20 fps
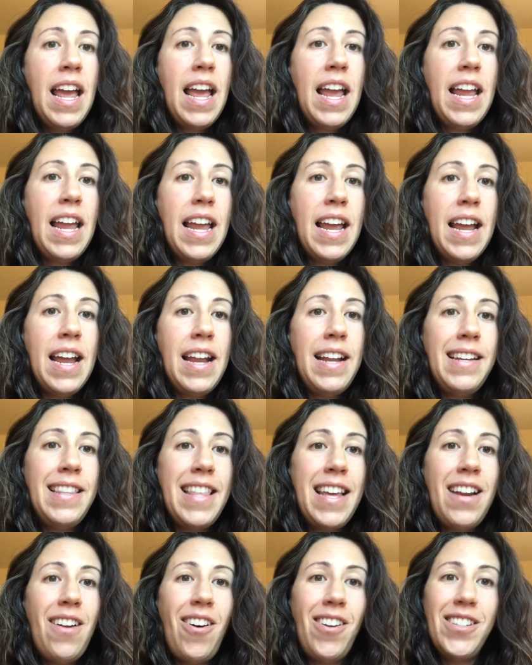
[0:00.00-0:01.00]
and
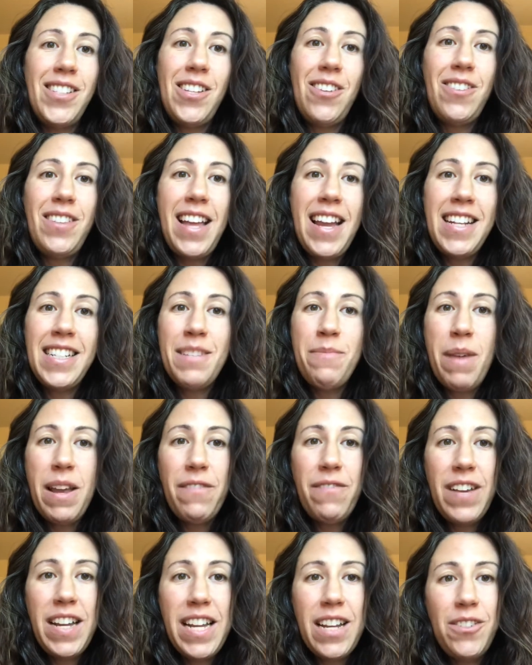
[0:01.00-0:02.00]
then also like to make
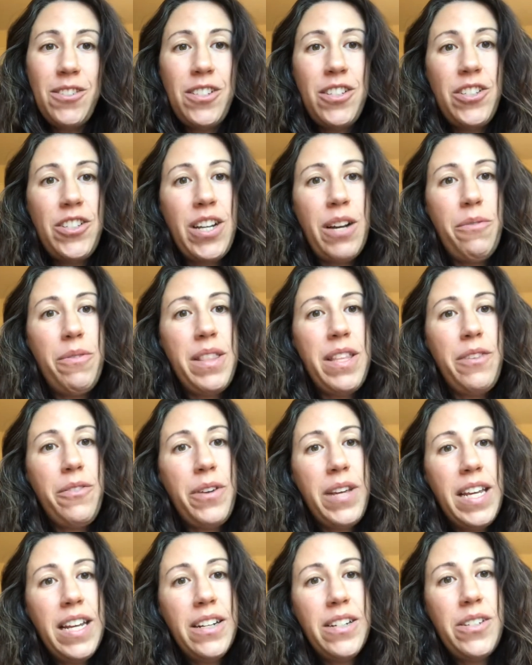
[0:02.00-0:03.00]
videos to share with you
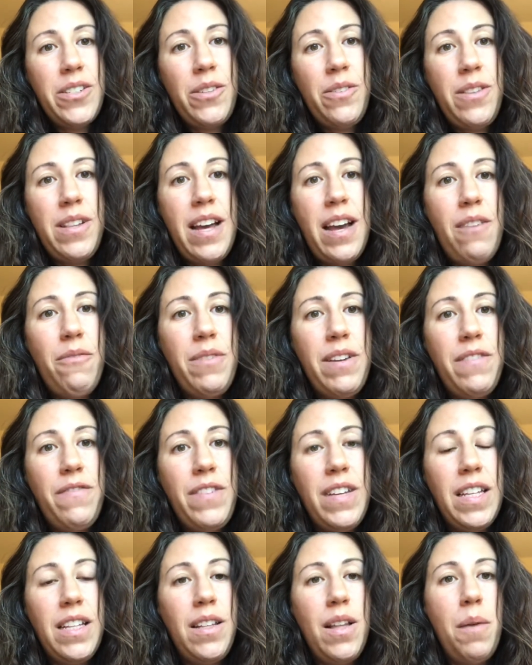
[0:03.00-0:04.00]
here so that we
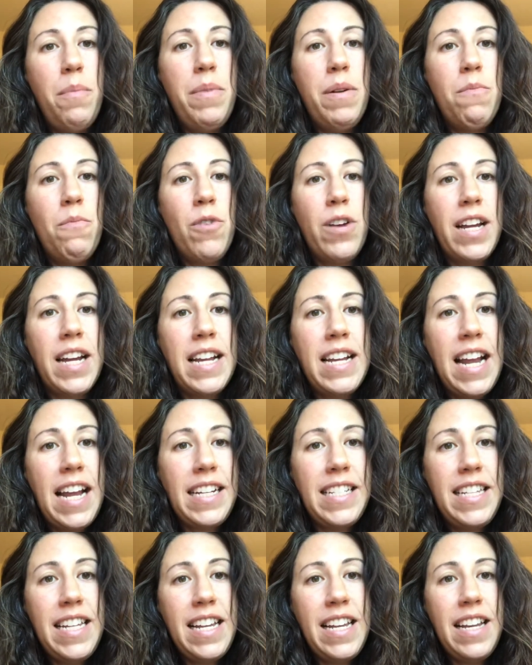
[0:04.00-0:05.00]
feel a bit more
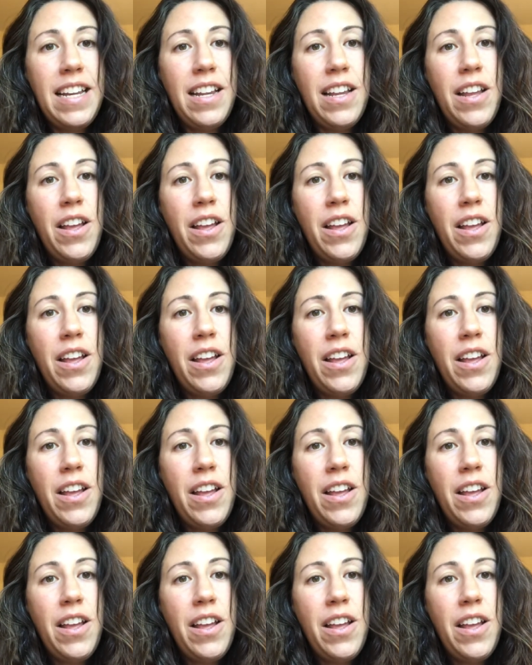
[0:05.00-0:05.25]
connected.